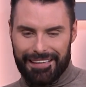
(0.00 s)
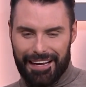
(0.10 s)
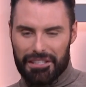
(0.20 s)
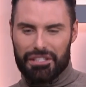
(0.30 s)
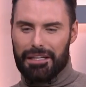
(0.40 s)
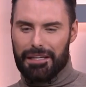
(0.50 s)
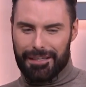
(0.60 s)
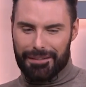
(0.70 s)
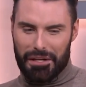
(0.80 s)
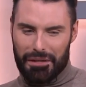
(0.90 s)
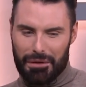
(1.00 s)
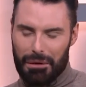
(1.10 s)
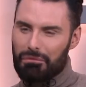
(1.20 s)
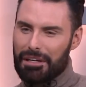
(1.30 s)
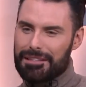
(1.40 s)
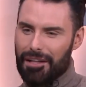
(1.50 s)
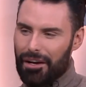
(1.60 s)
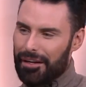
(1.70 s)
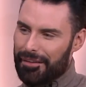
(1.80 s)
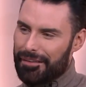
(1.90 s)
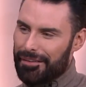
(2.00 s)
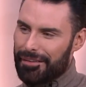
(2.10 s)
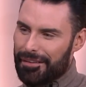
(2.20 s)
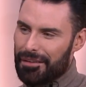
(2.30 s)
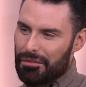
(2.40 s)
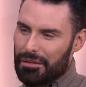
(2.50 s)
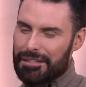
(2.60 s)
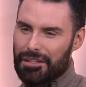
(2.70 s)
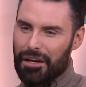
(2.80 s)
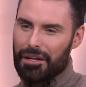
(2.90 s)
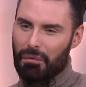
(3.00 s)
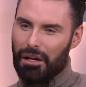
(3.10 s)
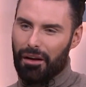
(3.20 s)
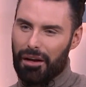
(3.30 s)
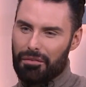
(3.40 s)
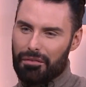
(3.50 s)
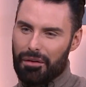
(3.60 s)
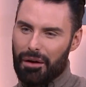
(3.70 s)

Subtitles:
actually, it restarted my life.